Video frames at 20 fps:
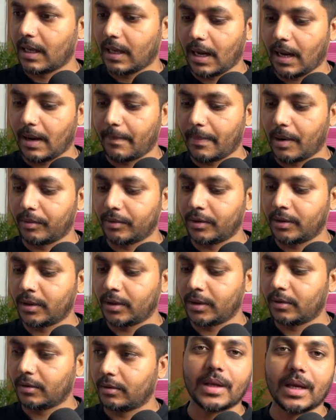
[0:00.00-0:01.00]
amount.
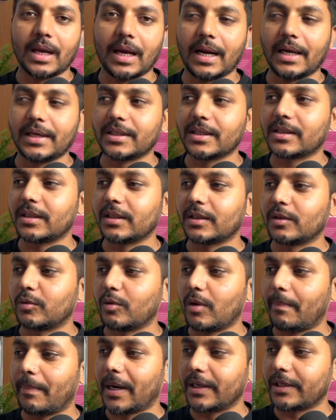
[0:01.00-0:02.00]
And I just need to do a
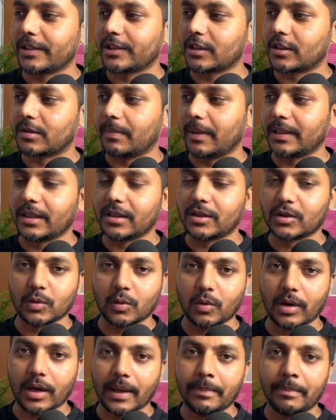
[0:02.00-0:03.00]
partitions by the store
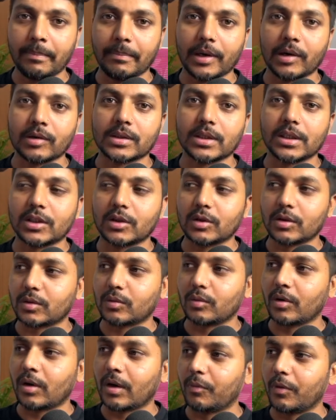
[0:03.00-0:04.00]
name because each
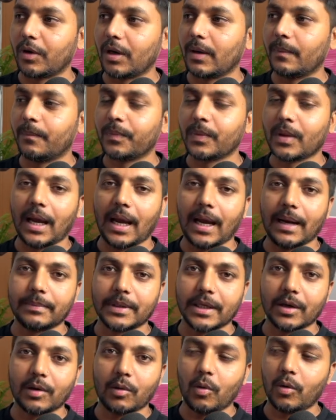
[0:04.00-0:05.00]
store will have
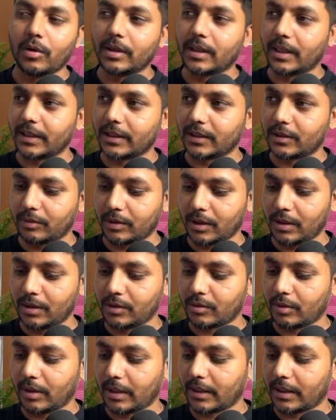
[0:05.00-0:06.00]
their own running total.
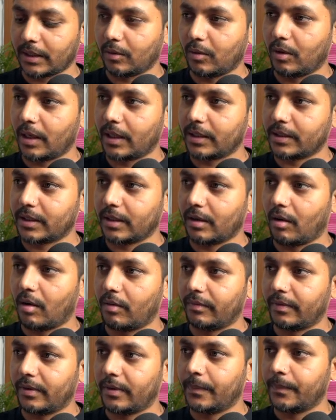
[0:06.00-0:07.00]
So I can go ahead and say
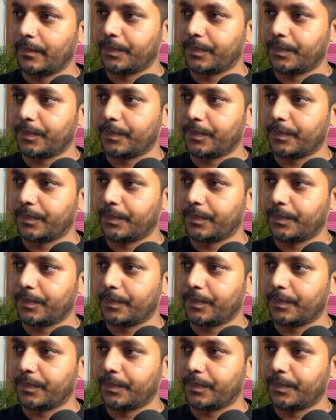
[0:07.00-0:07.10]
over,